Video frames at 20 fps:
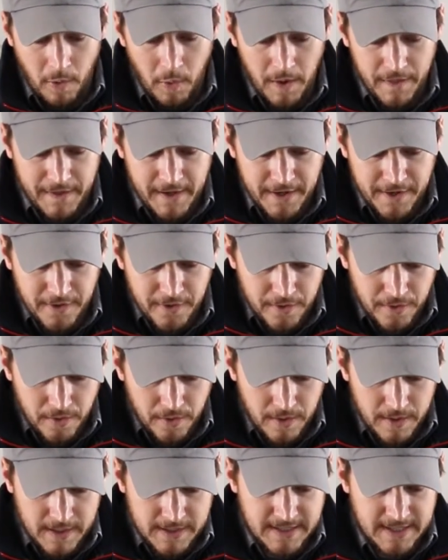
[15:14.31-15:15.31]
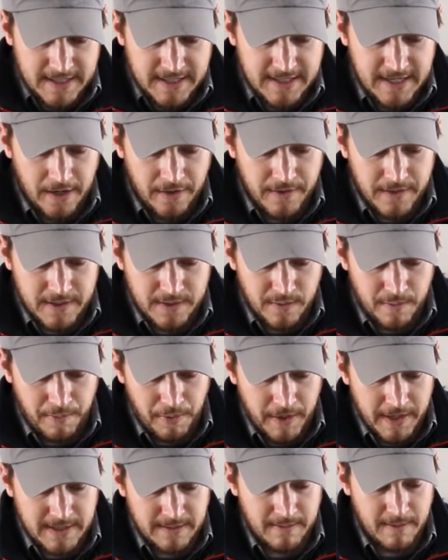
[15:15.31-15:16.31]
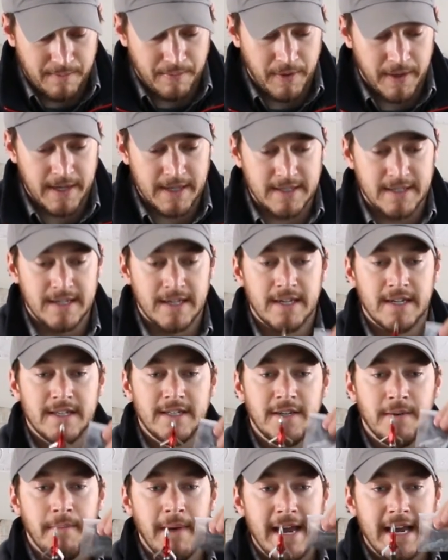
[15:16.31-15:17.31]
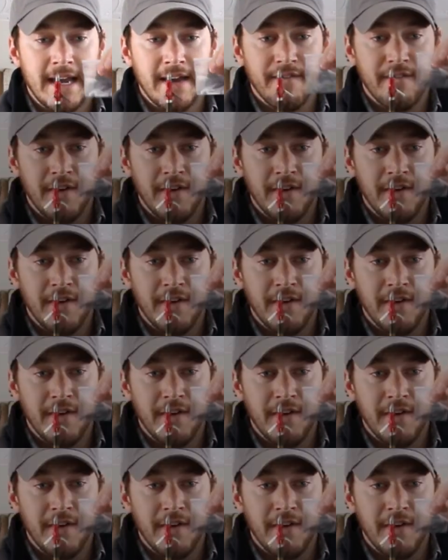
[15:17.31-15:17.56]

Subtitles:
what they do is they sell these replacement blades to make it